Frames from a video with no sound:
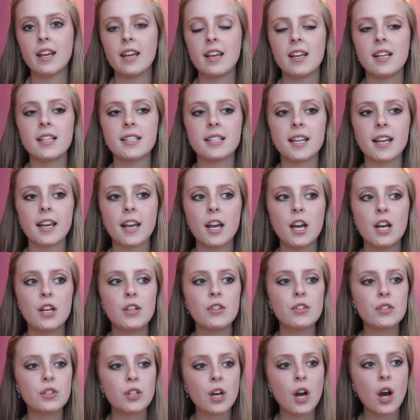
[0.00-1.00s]
He's like,
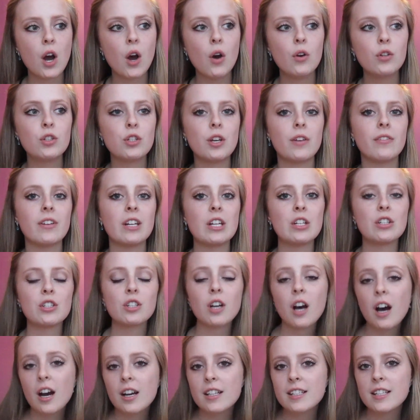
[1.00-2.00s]
so do you have any
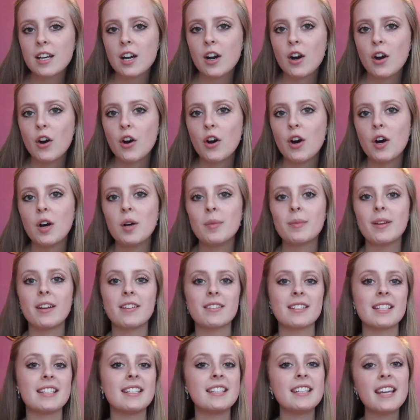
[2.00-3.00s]
dogs at home? And I
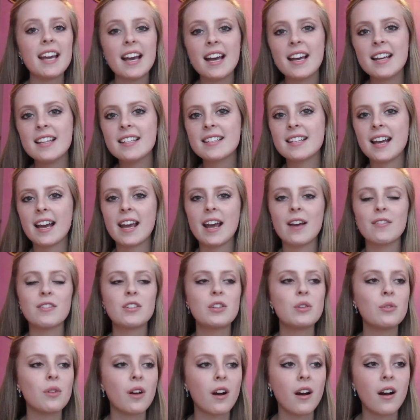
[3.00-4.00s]
was like, yes, I have
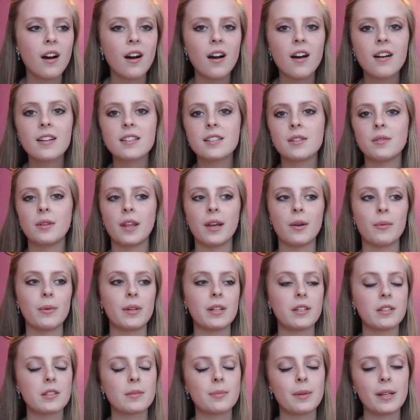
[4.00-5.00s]
two dogs. And like we
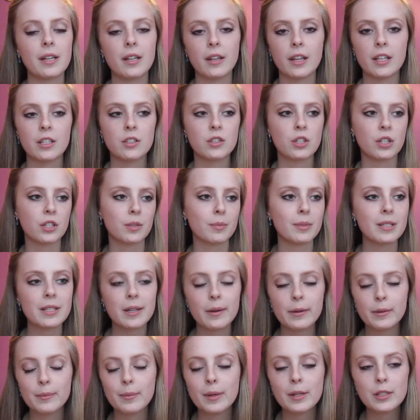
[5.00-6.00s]
explained, like talk to my, do
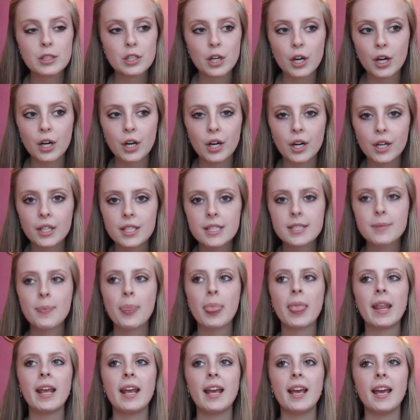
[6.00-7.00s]
my dogs.
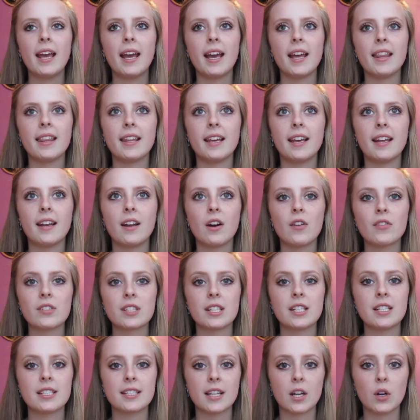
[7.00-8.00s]
And then all of a
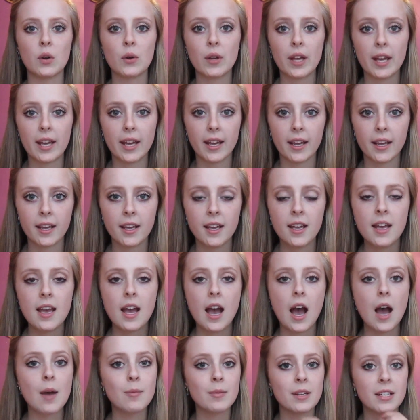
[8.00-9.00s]
sudden he's like, okay,
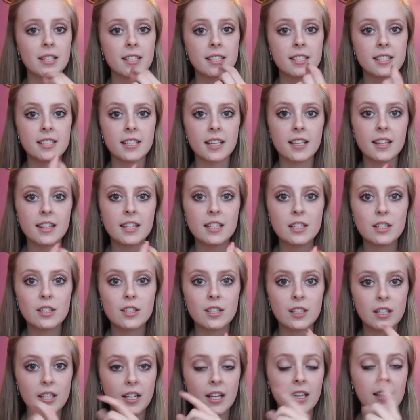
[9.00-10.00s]
I'm gonna stick
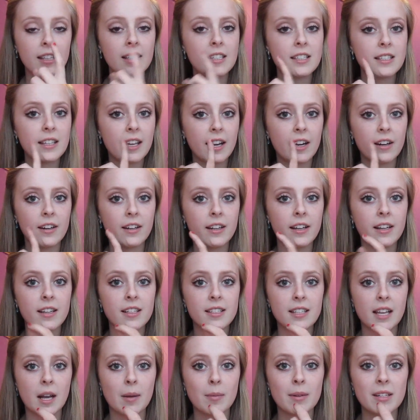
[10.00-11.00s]
this, he cleaned the area and
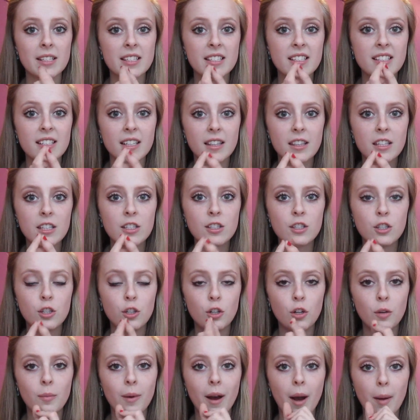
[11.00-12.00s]
he's like, I'm gonna stick this
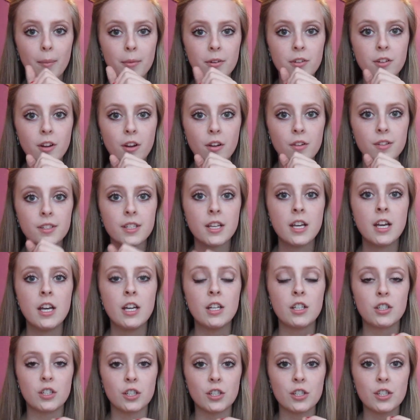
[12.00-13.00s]
tube up your nose
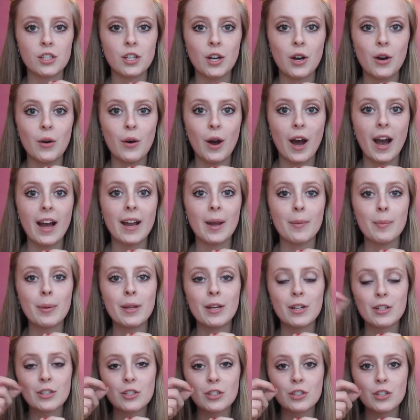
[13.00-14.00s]
just so I
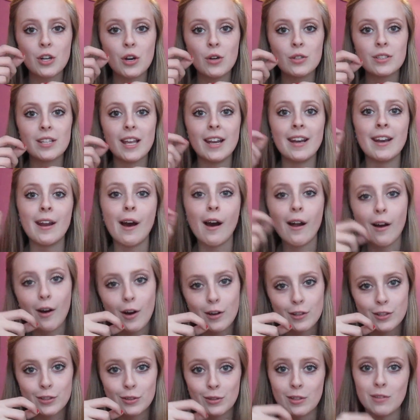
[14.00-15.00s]
pierce your nose and not
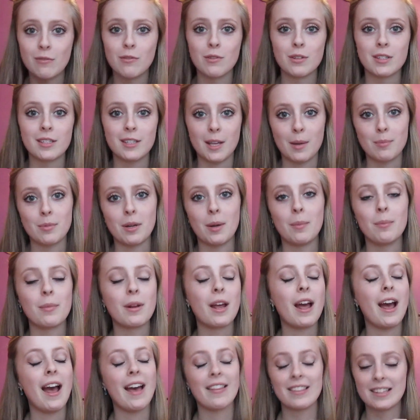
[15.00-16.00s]
also give you a septum
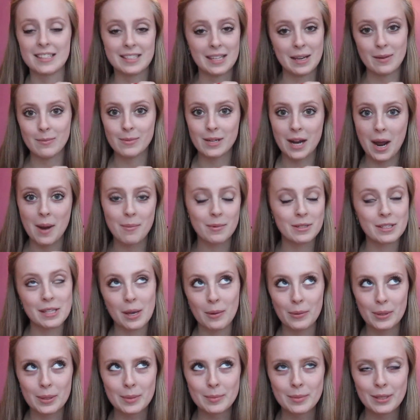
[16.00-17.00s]
at the same time because
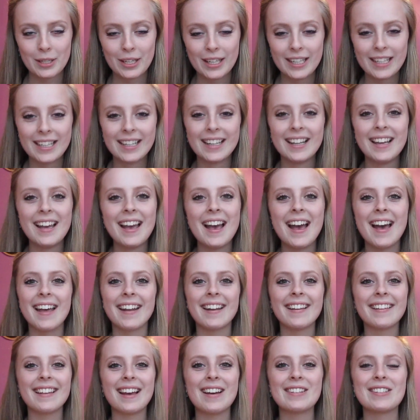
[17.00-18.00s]
that wouldn't be good. And
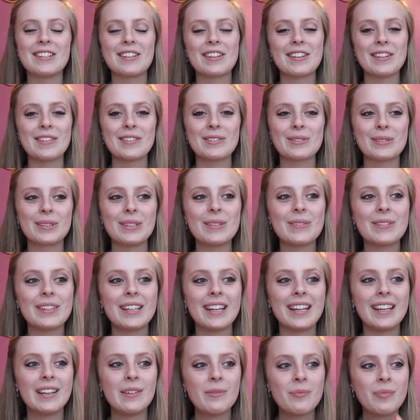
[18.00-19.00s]
I laughed, I thought that was really
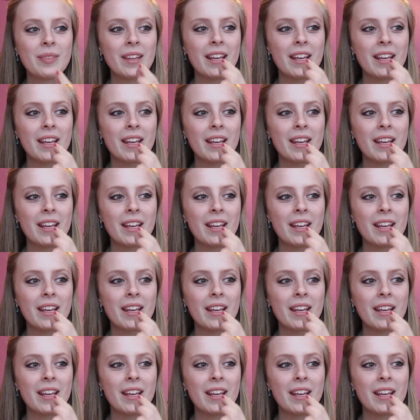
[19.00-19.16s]
funny.